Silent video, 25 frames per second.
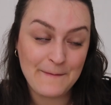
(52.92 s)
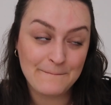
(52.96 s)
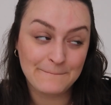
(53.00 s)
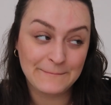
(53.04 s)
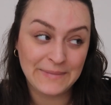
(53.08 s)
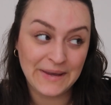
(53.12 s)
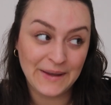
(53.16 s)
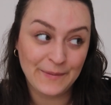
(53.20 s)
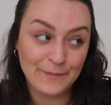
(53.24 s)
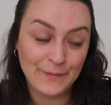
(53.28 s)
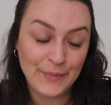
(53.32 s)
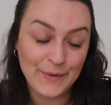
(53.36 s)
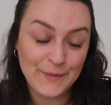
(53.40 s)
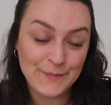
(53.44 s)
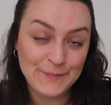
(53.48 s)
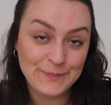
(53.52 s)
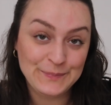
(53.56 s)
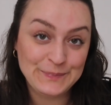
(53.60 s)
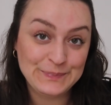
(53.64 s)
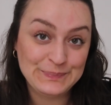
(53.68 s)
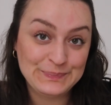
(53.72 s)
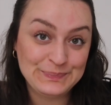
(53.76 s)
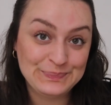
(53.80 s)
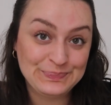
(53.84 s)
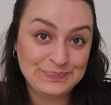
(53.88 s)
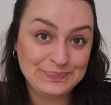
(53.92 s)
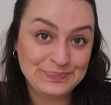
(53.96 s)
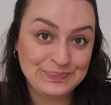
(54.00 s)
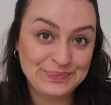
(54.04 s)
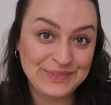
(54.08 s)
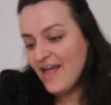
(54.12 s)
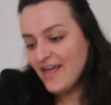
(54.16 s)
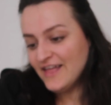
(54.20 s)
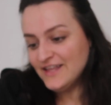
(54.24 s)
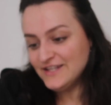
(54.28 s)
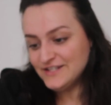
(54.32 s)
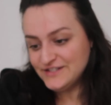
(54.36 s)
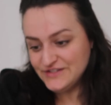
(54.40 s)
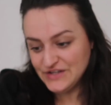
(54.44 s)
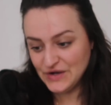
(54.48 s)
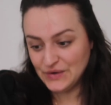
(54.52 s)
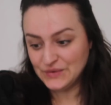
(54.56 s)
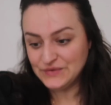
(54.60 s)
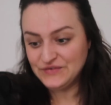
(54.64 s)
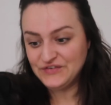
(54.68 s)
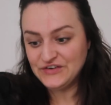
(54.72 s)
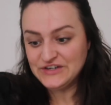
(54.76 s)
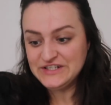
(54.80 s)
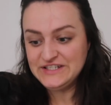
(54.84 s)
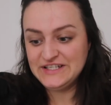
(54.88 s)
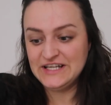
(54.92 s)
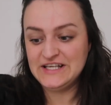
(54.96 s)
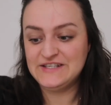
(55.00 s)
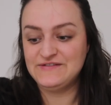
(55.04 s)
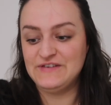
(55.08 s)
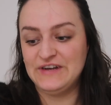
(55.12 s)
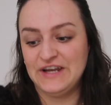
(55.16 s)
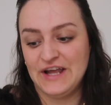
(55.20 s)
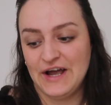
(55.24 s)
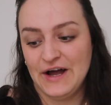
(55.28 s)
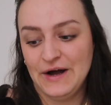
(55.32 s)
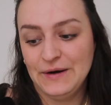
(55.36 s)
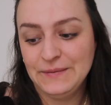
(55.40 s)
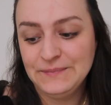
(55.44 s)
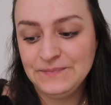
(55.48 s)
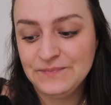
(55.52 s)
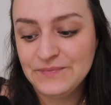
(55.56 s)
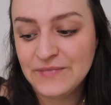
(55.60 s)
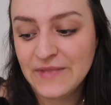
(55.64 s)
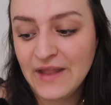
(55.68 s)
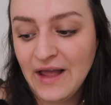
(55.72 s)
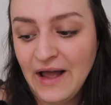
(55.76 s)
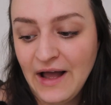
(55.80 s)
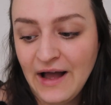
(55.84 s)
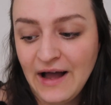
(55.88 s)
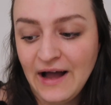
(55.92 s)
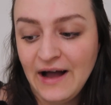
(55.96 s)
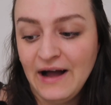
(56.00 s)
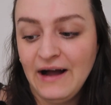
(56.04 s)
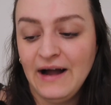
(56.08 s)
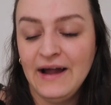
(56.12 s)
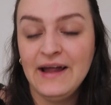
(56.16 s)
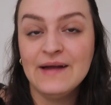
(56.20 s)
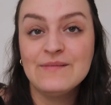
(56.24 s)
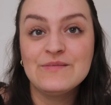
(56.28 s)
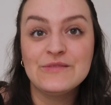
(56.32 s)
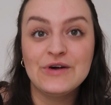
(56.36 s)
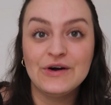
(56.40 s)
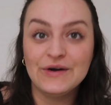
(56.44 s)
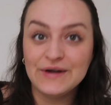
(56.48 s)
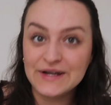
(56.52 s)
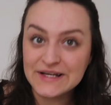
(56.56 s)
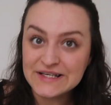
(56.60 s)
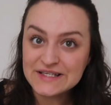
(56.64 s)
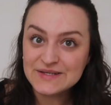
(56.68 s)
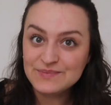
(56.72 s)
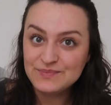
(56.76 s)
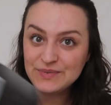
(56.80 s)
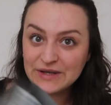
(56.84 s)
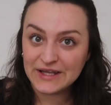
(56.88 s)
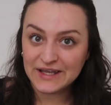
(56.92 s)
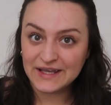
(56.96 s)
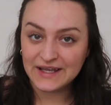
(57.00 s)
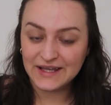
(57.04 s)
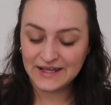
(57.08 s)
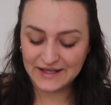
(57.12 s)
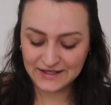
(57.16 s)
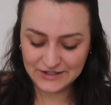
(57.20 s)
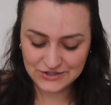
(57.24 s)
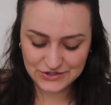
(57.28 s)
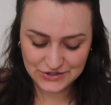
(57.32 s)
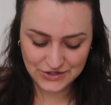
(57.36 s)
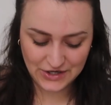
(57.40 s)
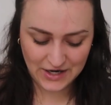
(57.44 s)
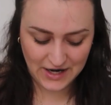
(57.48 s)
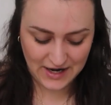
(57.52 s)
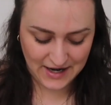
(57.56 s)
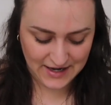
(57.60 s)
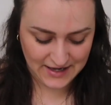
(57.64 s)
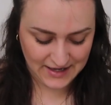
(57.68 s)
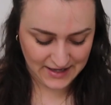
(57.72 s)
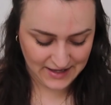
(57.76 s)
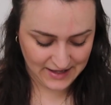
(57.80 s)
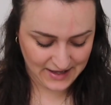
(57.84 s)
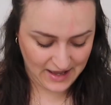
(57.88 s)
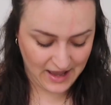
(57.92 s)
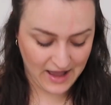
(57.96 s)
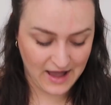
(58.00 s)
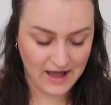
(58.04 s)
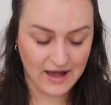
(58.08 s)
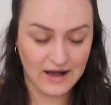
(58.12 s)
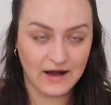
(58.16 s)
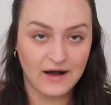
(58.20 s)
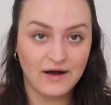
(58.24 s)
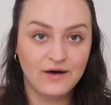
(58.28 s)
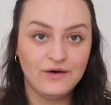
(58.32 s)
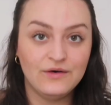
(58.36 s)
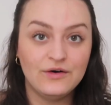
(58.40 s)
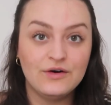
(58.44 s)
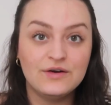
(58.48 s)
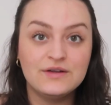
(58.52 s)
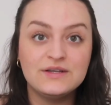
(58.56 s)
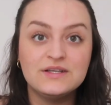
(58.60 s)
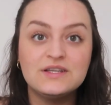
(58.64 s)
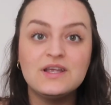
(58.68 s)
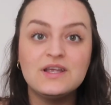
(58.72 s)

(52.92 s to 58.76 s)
Beep. So for today's video, I am going to be trying out